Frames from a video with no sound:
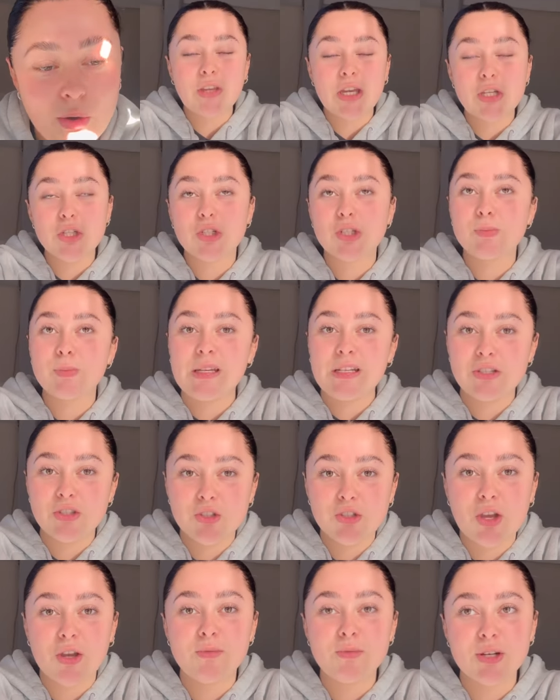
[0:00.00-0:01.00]
There's just been
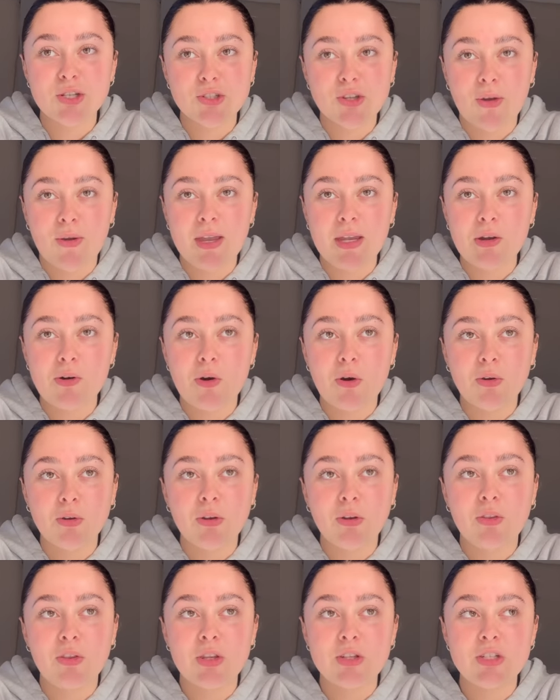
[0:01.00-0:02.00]
so much going
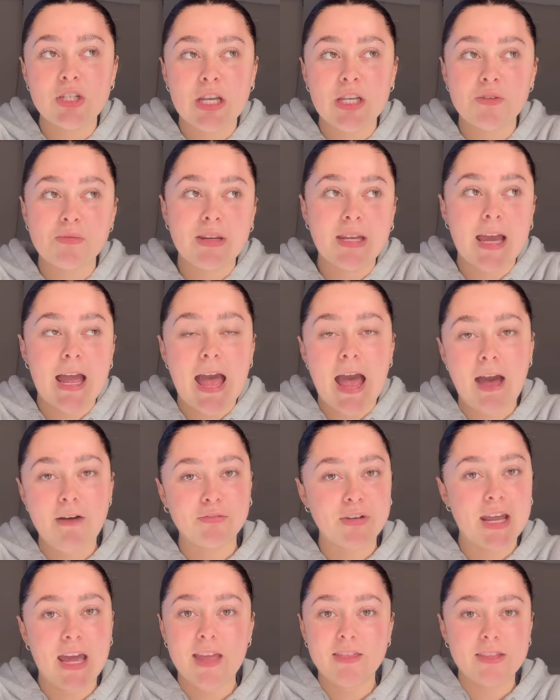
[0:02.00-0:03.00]
on that genuinely I
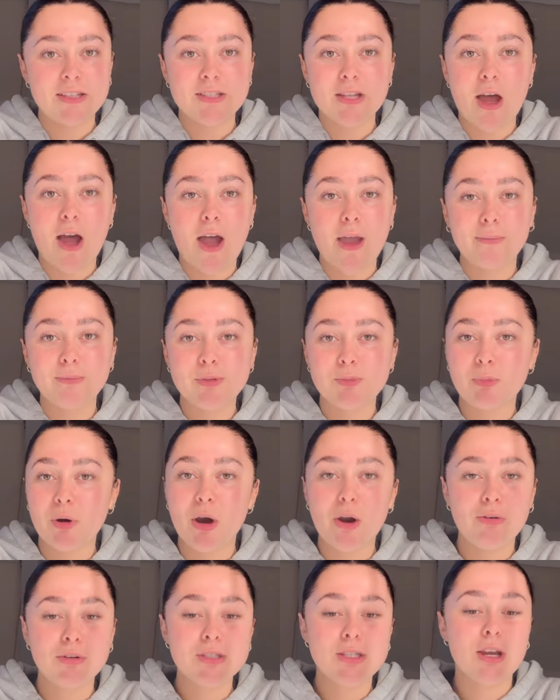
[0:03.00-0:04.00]
haven't had the time to
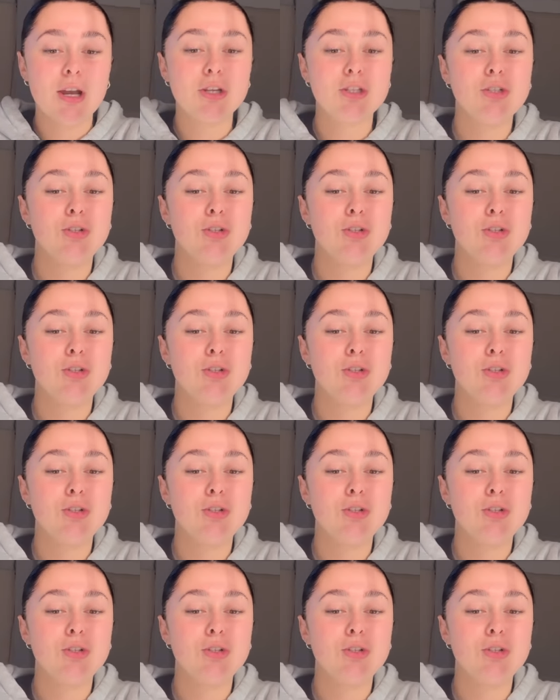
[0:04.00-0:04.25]
prioritise